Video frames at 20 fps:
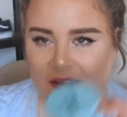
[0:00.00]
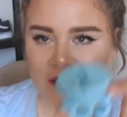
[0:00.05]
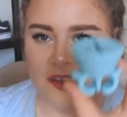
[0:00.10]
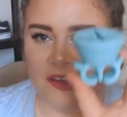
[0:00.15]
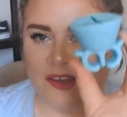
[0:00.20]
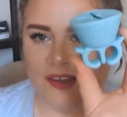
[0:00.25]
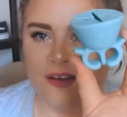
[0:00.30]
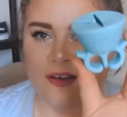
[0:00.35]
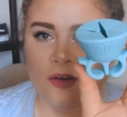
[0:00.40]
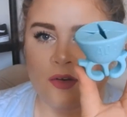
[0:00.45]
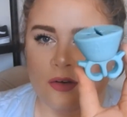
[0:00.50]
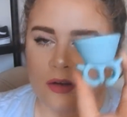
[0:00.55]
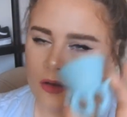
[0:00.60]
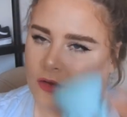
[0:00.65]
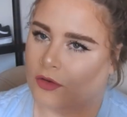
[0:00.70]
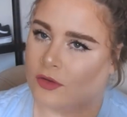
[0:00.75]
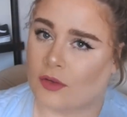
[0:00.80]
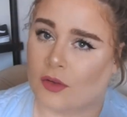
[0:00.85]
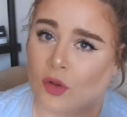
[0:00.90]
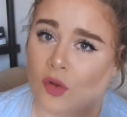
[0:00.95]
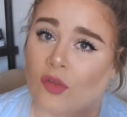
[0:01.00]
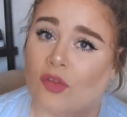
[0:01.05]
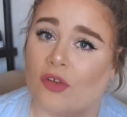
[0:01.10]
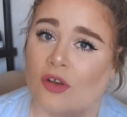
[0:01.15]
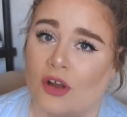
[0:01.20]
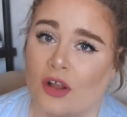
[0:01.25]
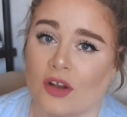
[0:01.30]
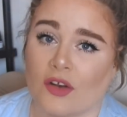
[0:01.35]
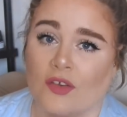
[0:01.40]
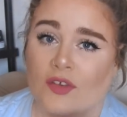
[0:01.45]
Cute, and there's loads
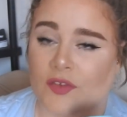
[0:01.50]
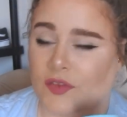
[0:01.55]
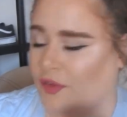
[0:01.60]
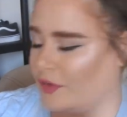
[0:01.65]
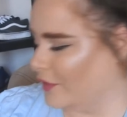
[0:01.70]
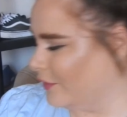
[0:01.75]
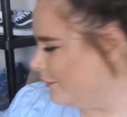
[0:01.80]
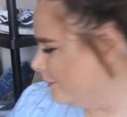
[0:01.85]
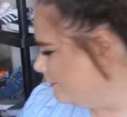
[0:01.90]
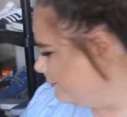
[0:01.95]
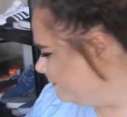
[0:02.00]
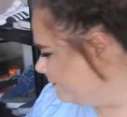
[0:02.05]
of colors too.